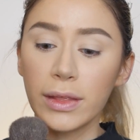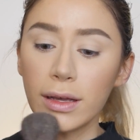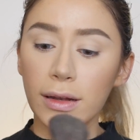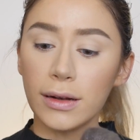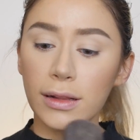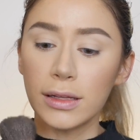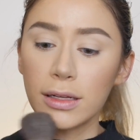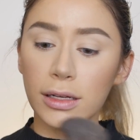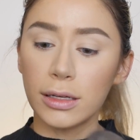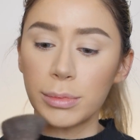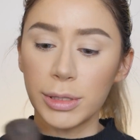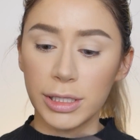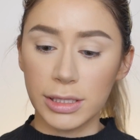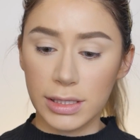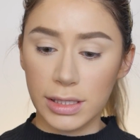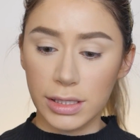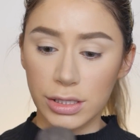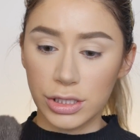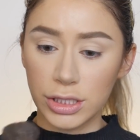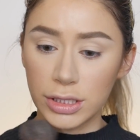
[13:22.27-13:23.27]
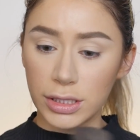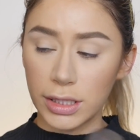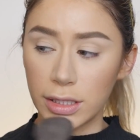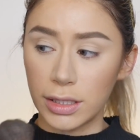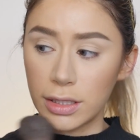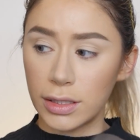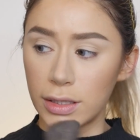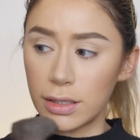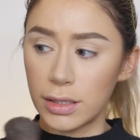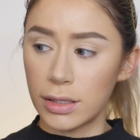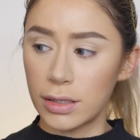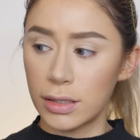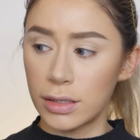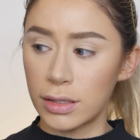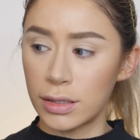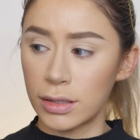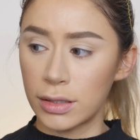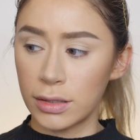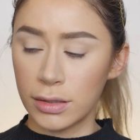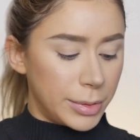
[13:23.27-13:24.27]
And a little bit to the chin.
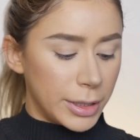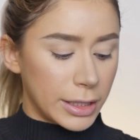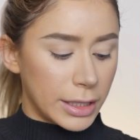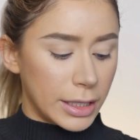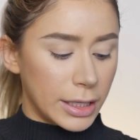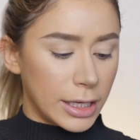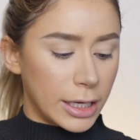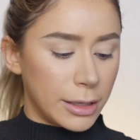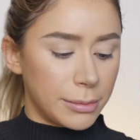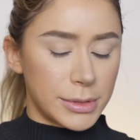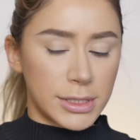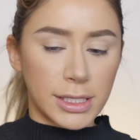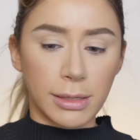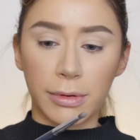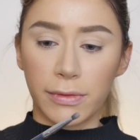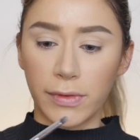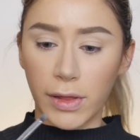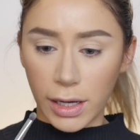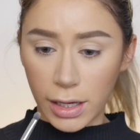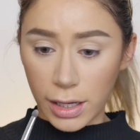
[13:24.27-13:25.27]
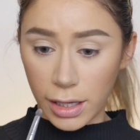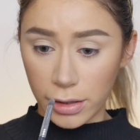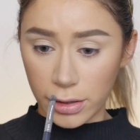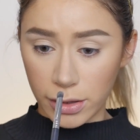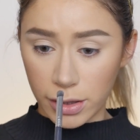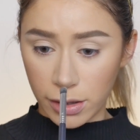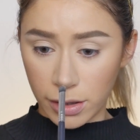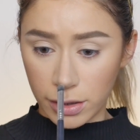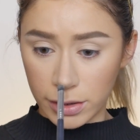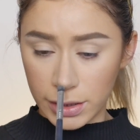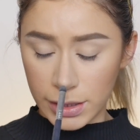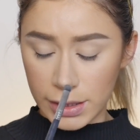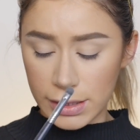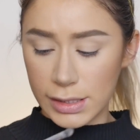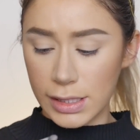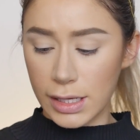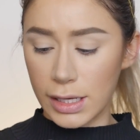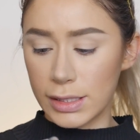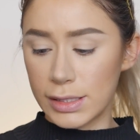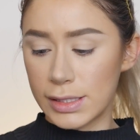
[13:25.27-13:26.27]
And picking up some of that color on
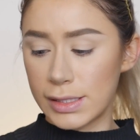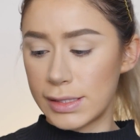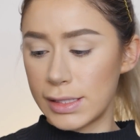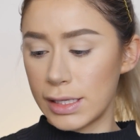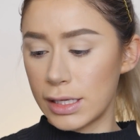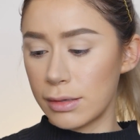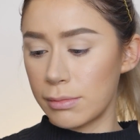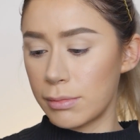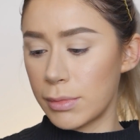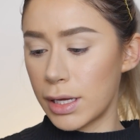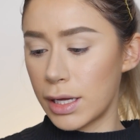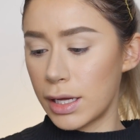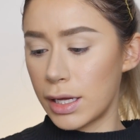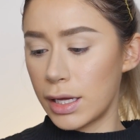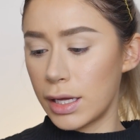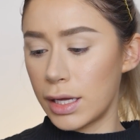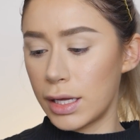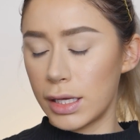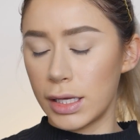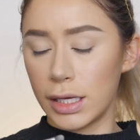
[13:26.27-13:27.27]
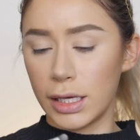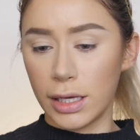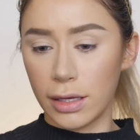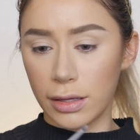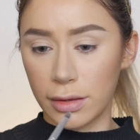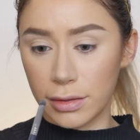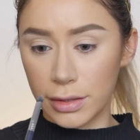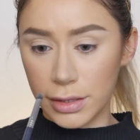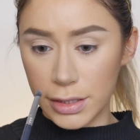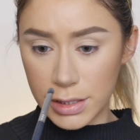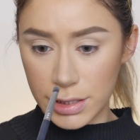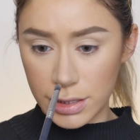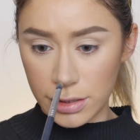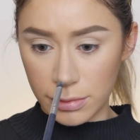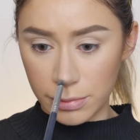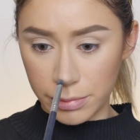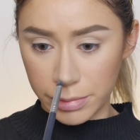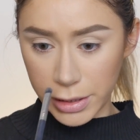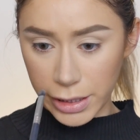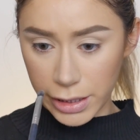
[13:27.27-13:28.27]
this Sigma
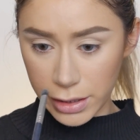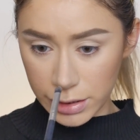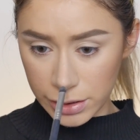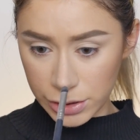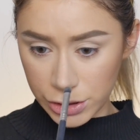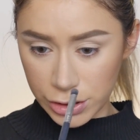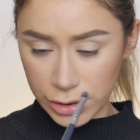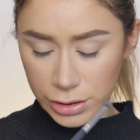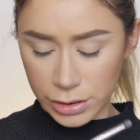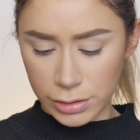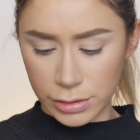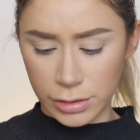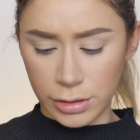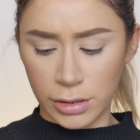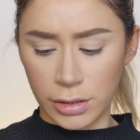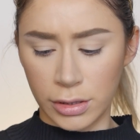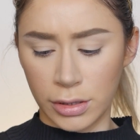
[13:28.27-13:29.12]
E32